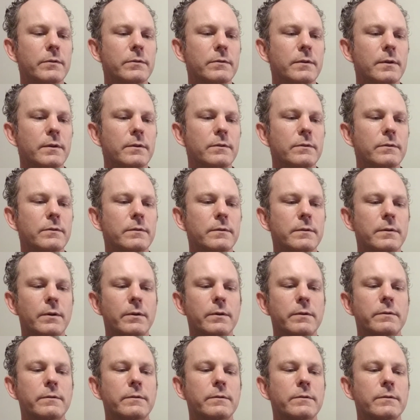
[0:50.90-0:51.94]
It's
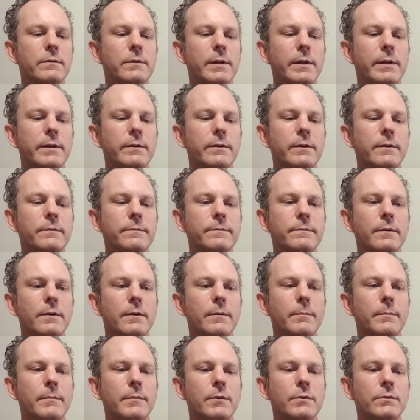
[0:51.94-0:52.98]
dulled slightly
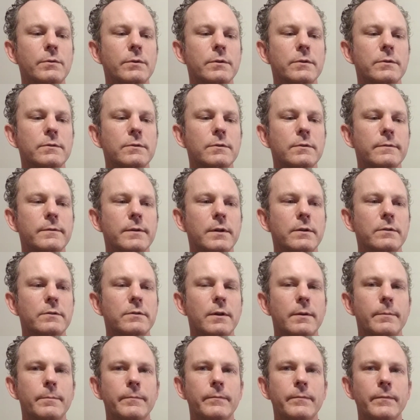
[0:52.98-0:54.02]
from, it's still very
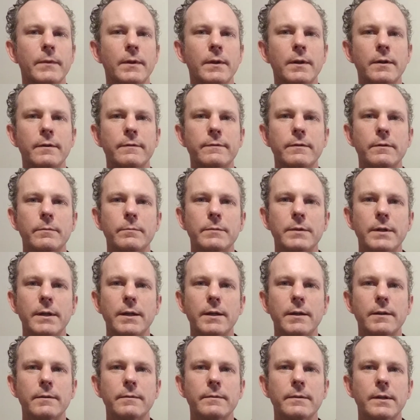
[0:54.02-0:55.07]
sharp, from
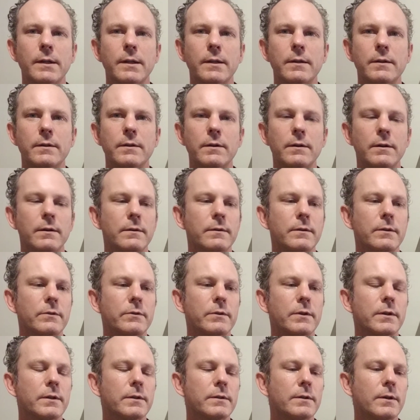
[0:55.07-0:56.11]
digging in the dirt.
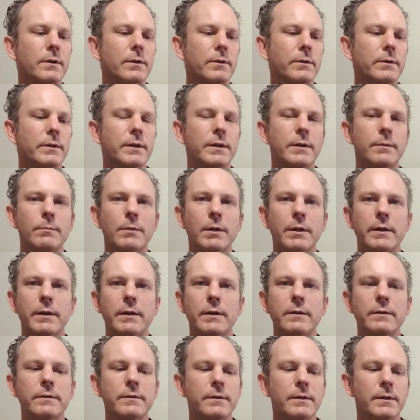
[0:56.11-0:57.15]
Is going to dull any
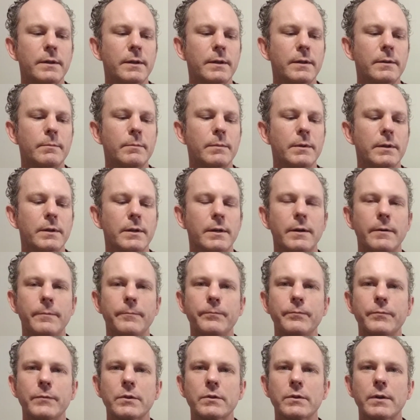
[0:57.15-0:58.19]
blade. But
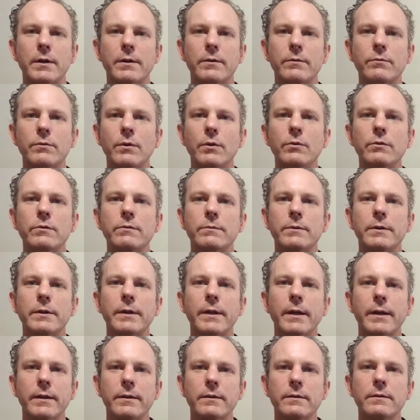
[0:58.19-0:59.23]
it's got a
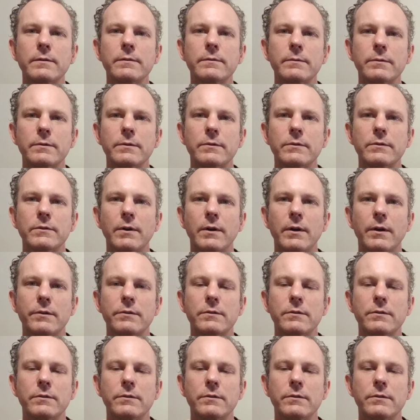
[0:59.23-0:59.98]
rosewood handle, which is